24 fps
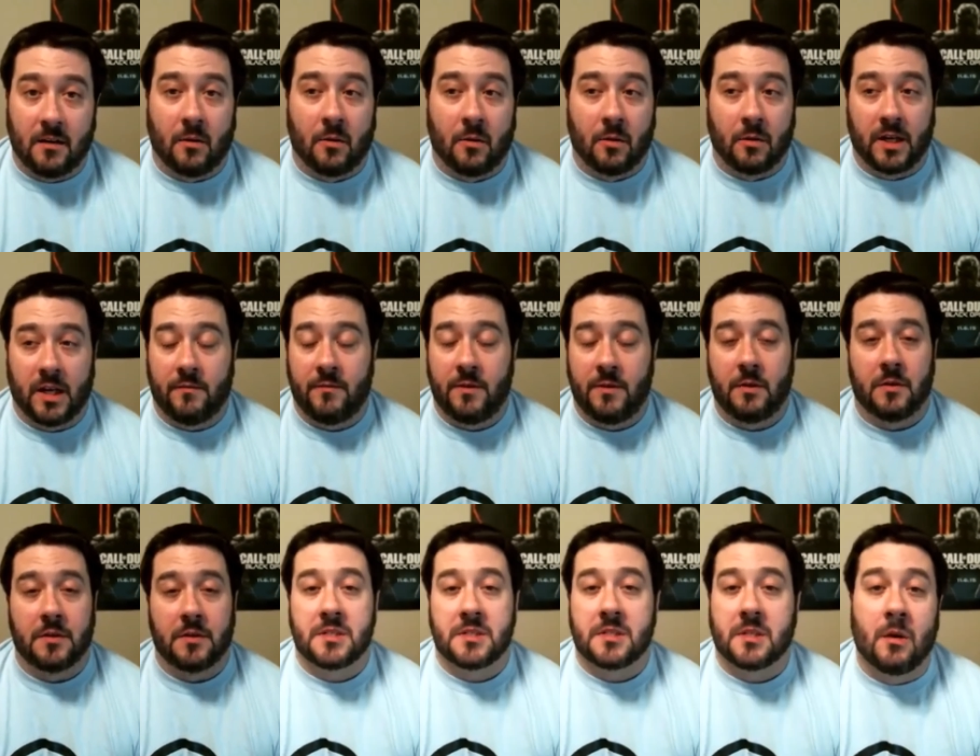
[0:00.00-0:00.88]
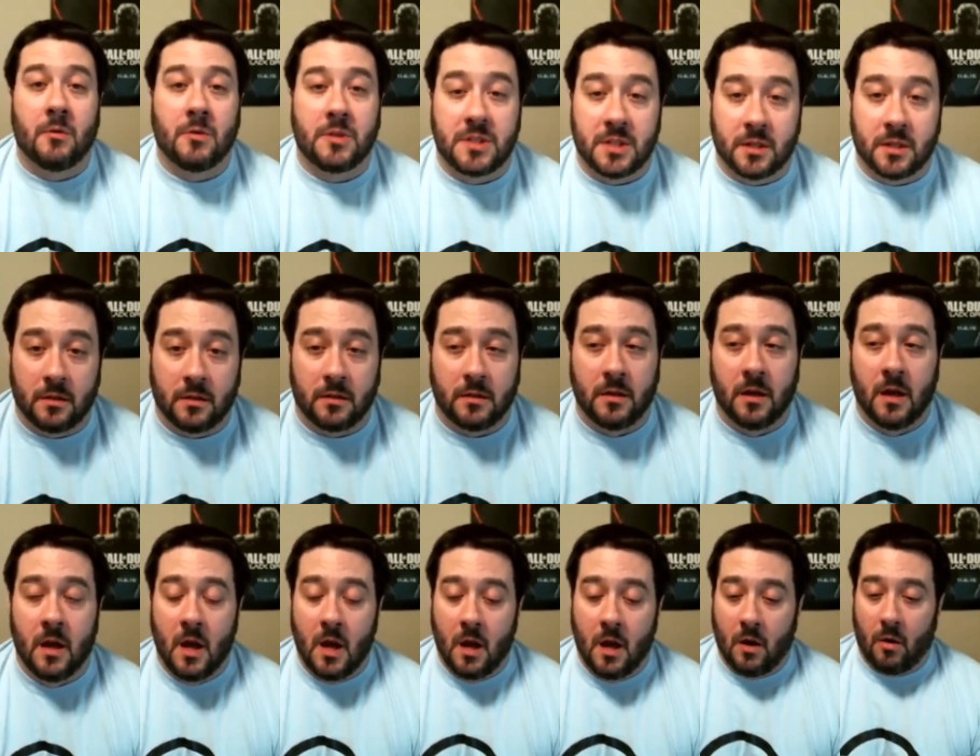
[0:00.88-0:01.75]
or give you a slow turn,
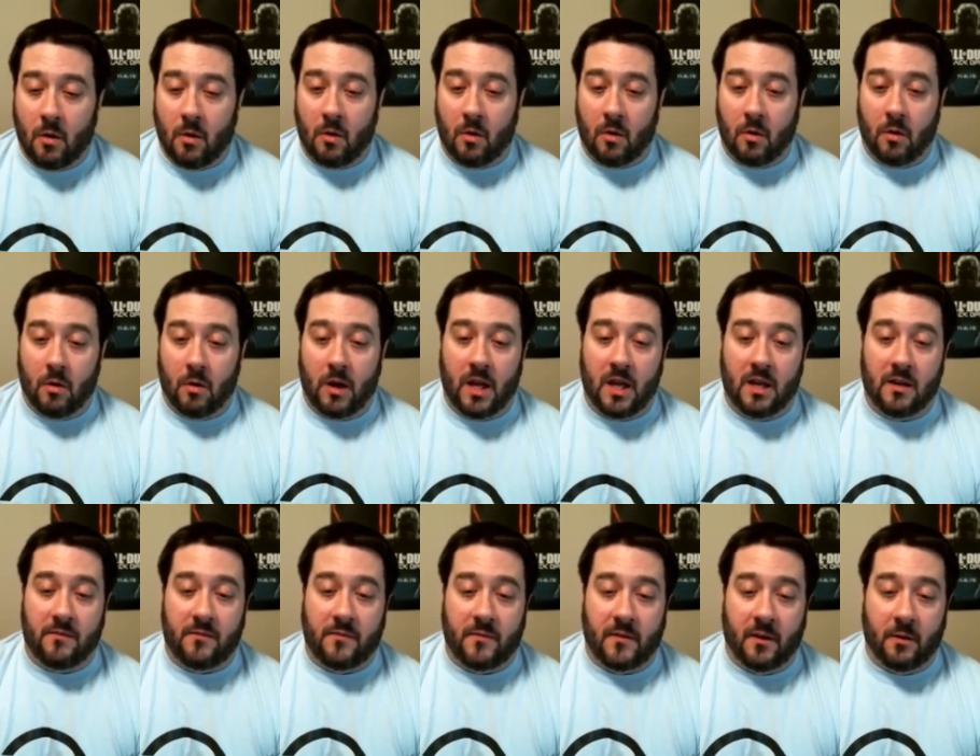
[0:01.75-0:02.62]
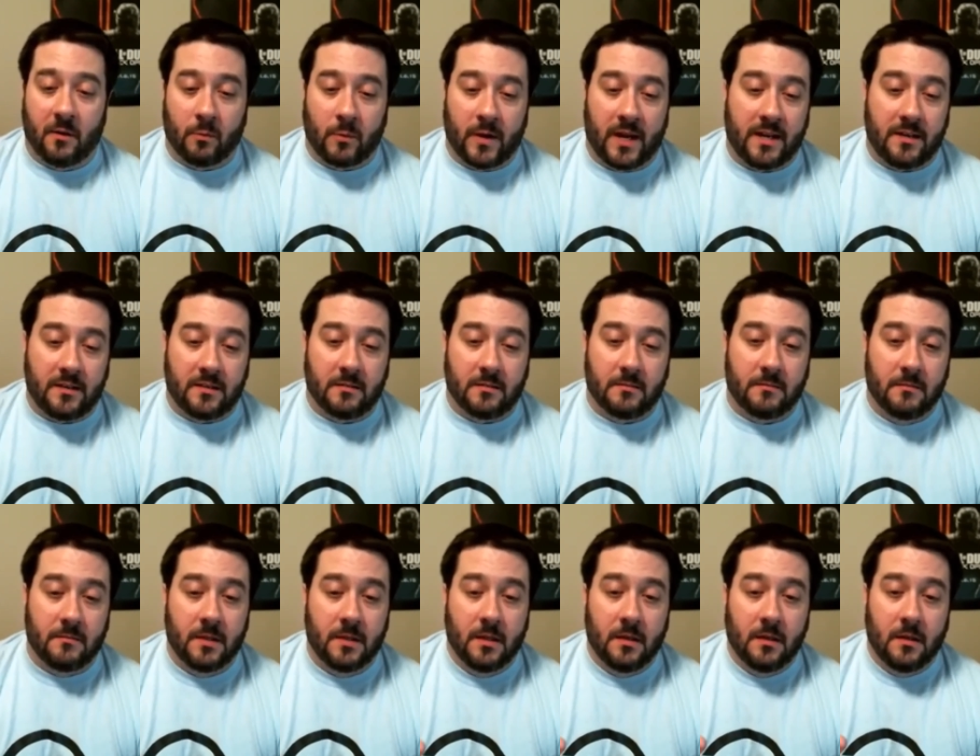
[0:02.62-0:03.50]
or if a random